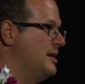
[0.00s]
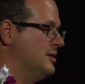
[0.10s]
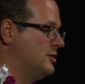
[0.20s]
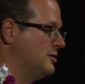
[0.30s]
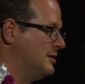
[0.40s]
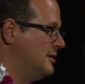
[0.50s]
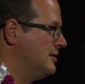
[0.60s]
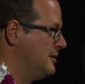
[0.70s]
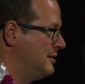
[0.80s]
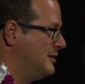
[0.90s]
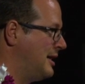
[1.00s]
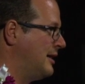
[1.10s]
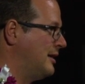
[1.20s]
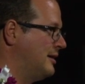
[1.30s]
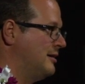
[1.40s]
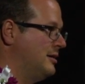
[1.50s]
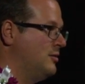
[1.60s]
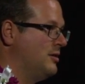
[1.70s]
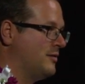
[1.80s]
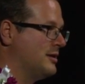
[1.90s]
So the dark
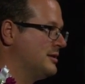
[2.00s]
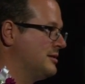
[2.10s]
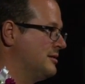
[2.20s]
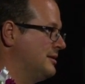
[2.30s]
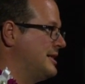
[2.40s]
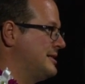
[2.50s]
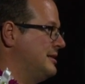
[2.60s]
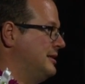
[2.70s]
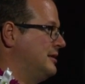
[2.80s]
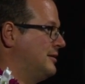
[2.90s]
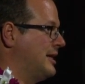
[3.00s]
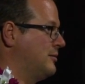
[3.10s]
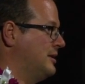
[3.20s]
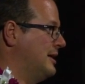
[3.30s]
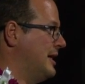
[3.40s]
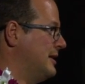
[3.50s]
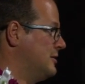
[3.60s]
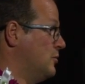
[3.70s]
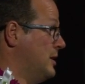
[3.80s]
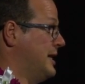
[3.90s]
universe doesn't interact with the light,
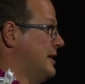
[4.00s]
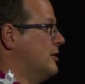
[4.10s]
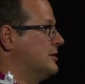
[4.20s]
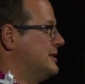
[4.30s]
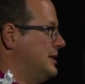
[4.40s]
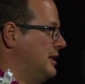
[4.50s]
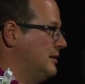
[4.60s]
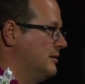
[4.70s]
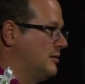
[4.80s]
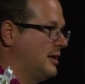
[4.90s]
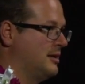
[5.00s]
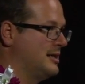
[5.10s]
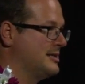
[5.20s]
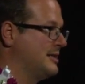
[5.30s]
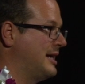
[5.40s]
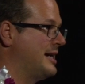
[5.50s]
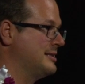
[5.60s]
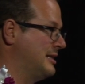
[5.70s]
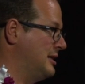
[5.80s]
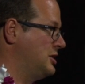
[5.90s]
so we cannot see. Okay? It doesn't
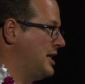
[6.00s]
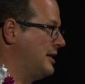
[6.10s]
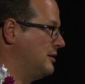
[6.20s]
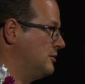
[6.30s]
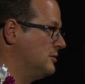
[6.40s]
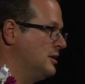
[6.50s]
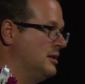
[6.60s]
cast any shadow.